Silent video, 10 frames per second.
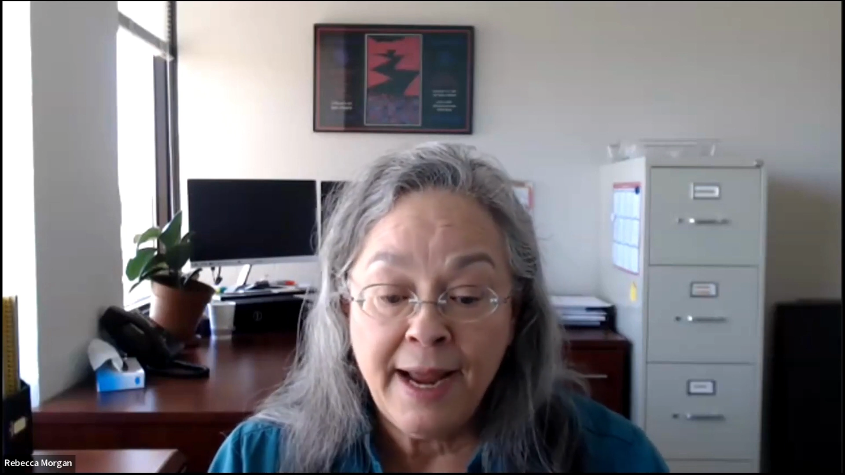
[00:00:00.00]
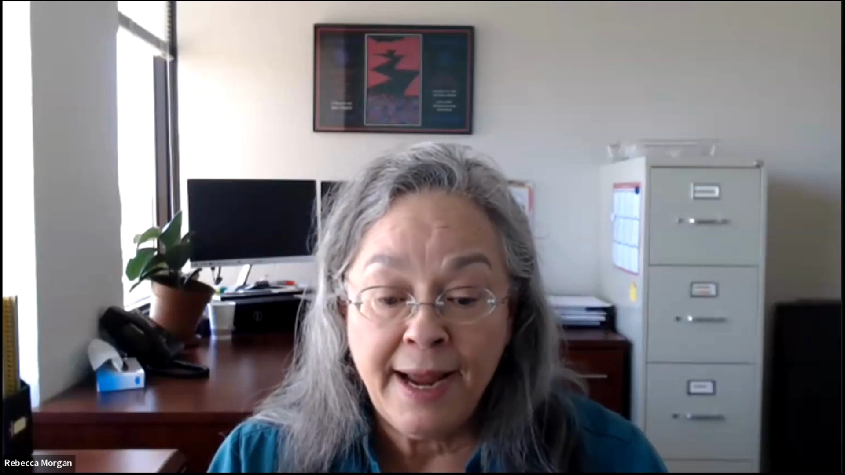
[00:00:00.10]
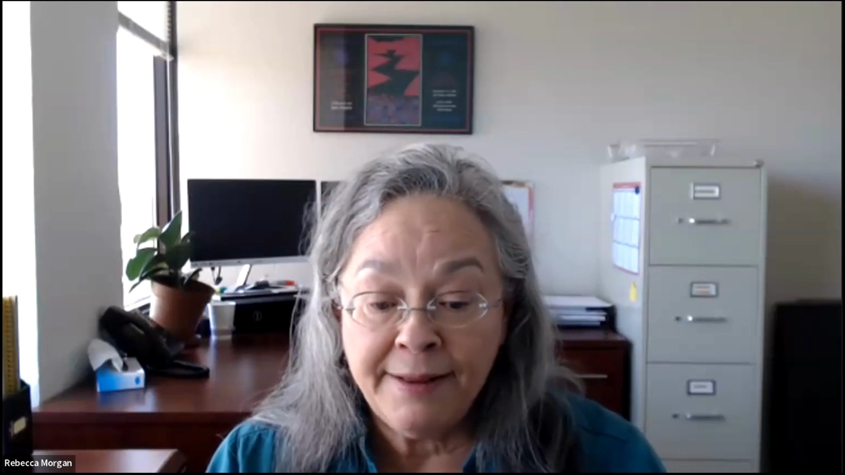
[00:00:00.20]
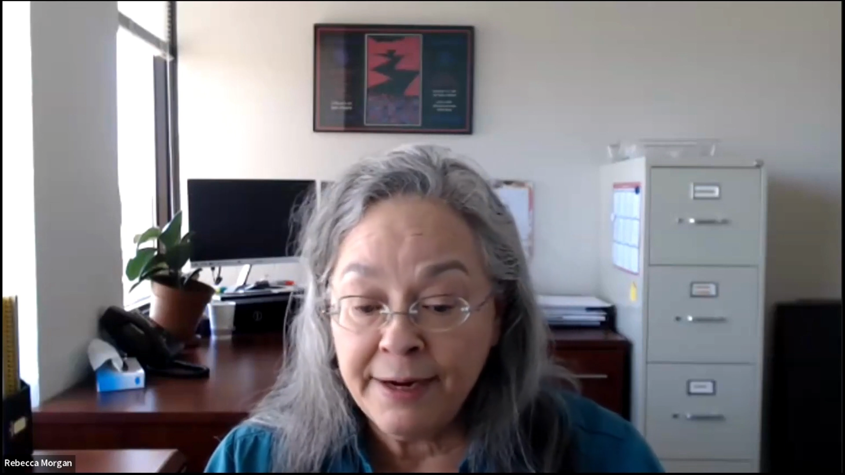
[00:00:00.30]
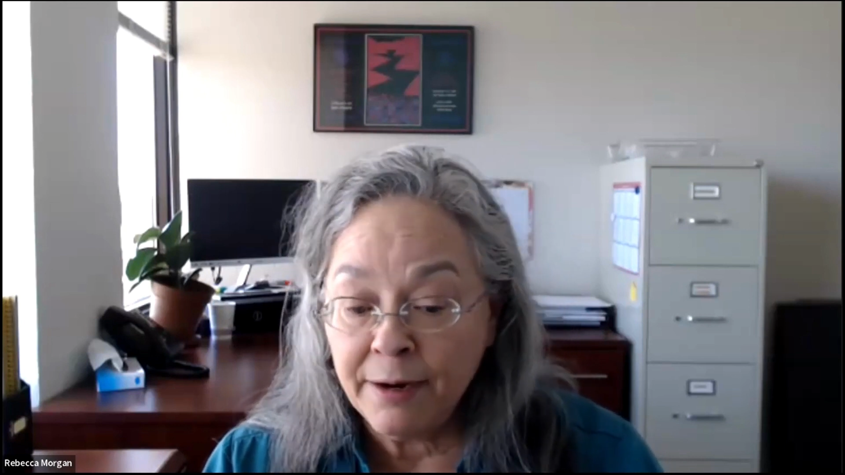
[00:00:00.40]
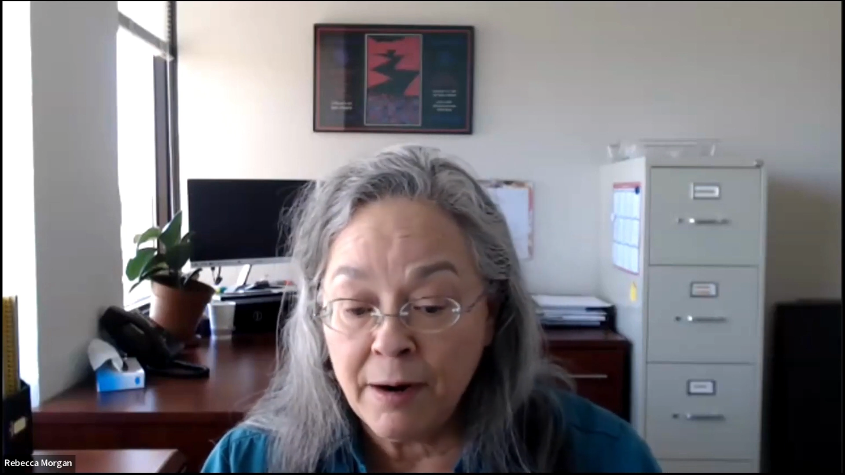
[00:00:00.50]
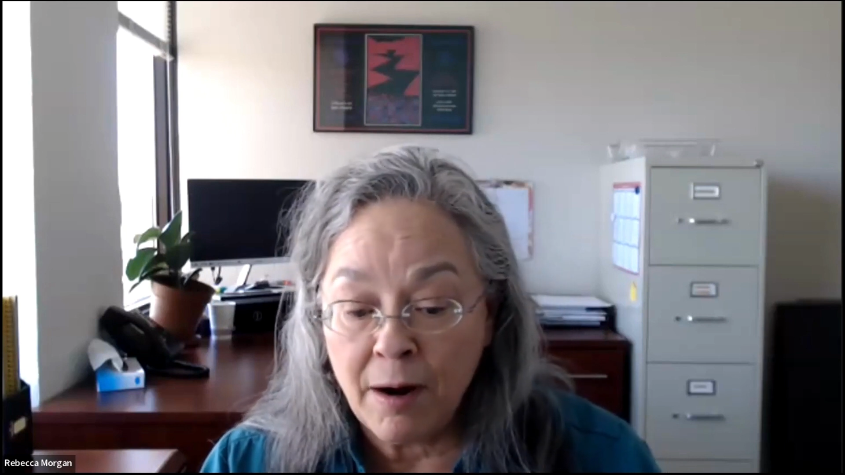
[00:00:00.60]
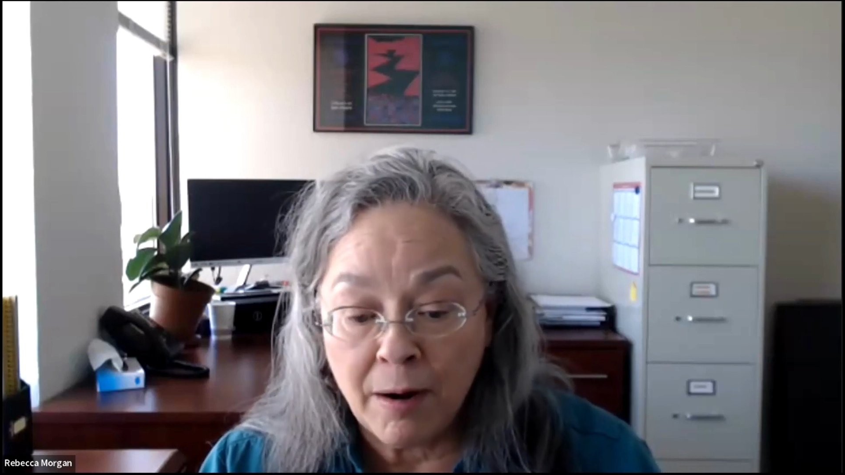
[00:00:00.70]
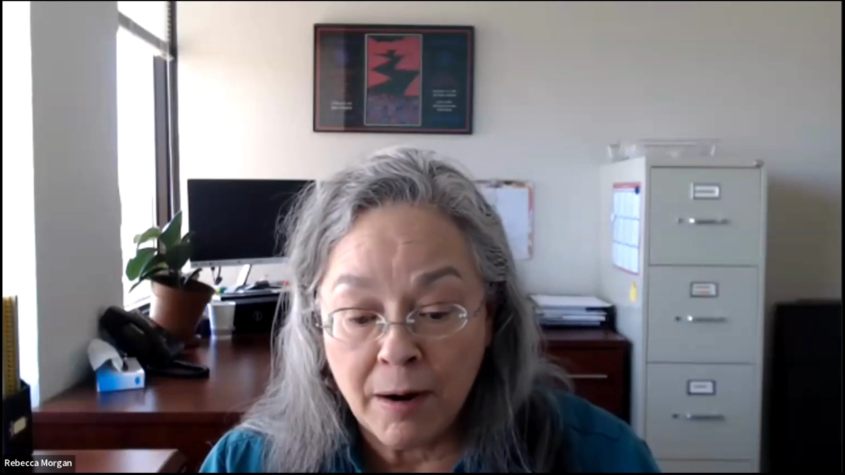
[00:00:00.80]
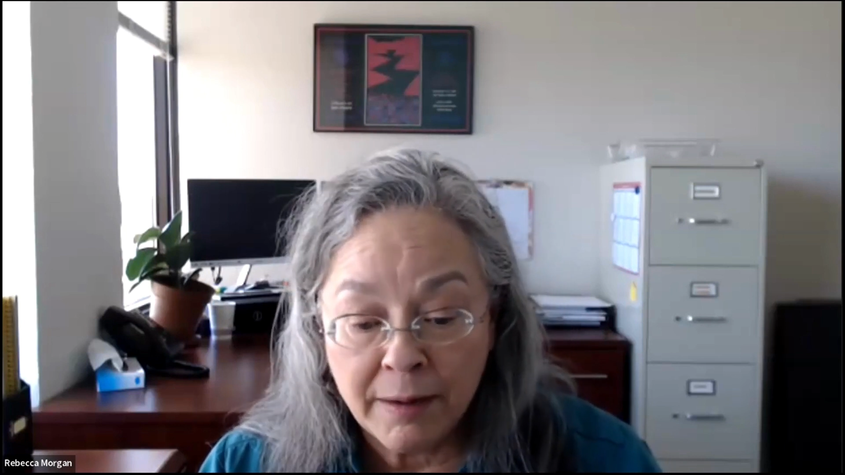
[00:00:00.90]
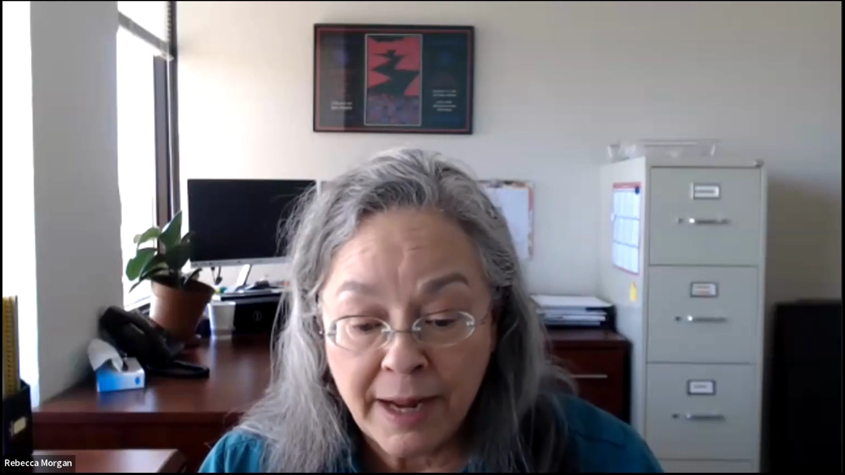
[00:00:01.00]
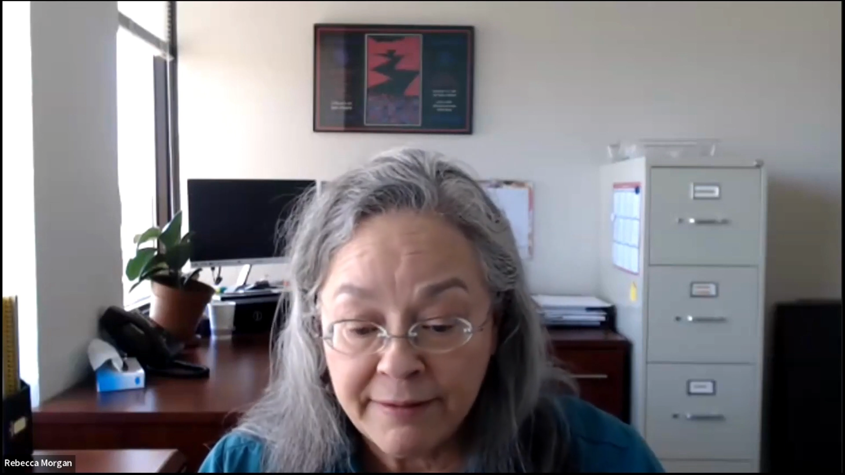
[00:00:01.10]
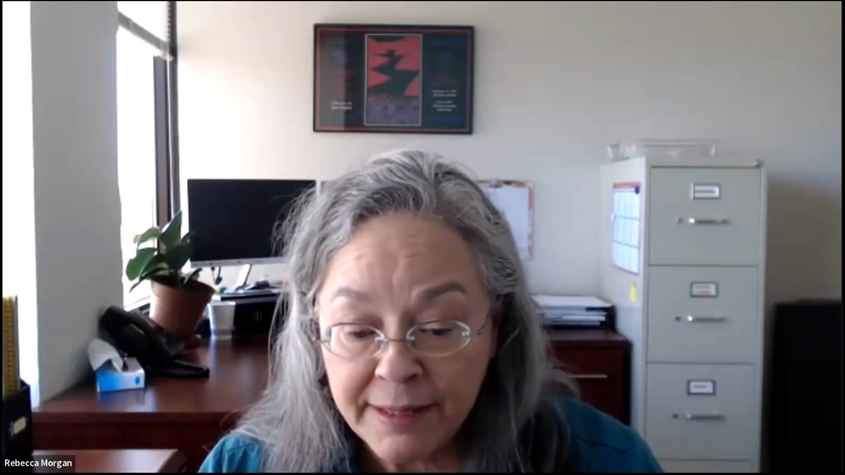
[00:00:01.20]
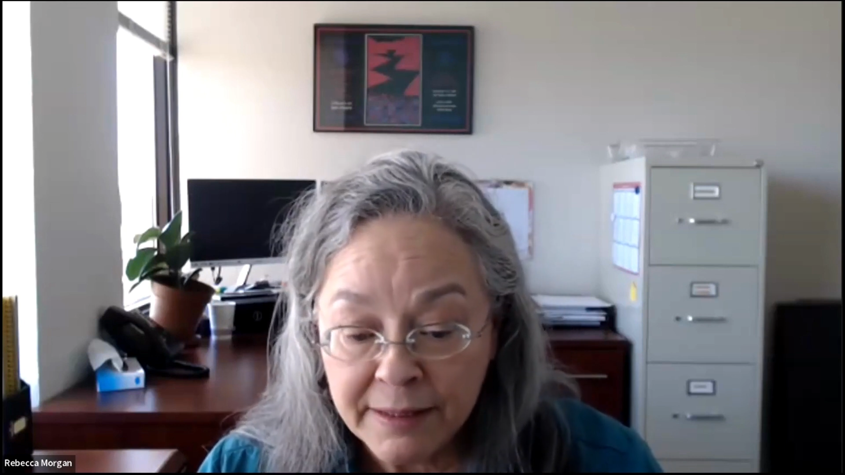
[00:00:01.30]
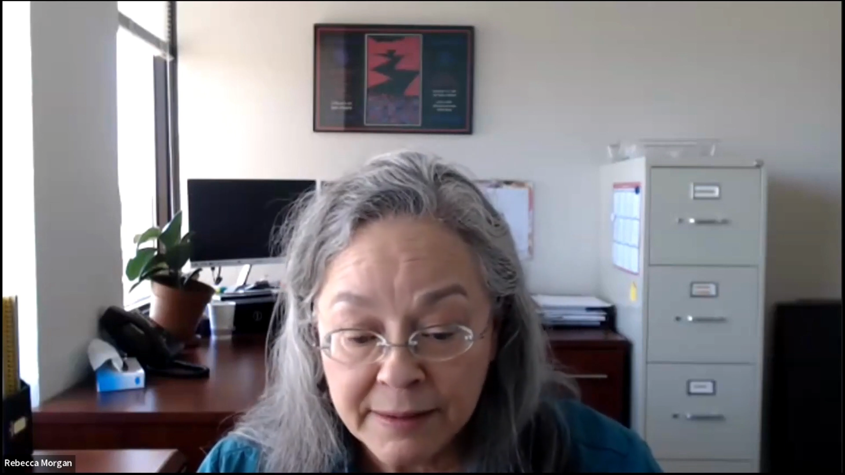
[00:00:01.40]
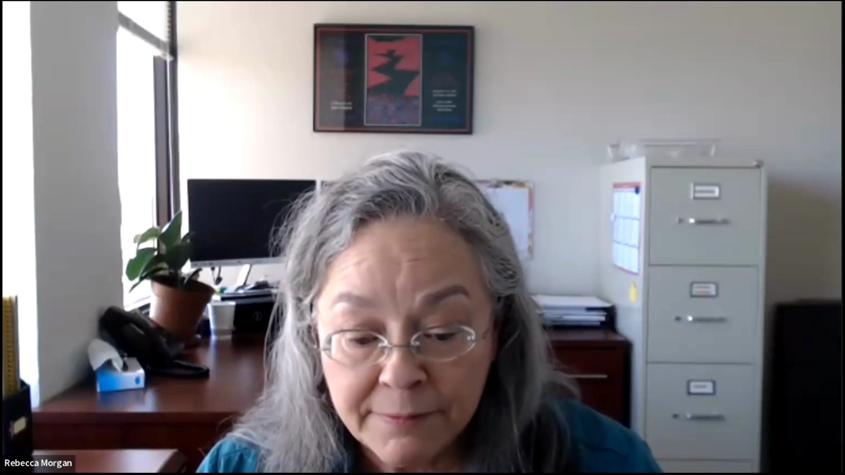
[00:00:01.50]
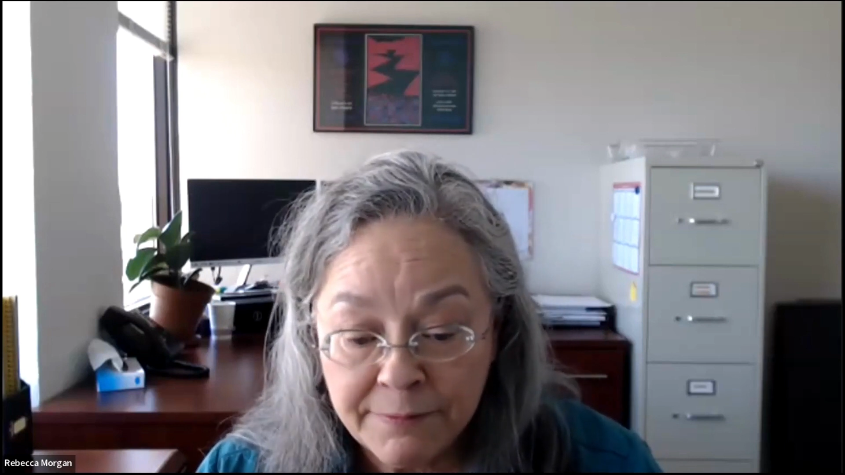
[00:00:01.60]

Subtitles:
And there are, I think,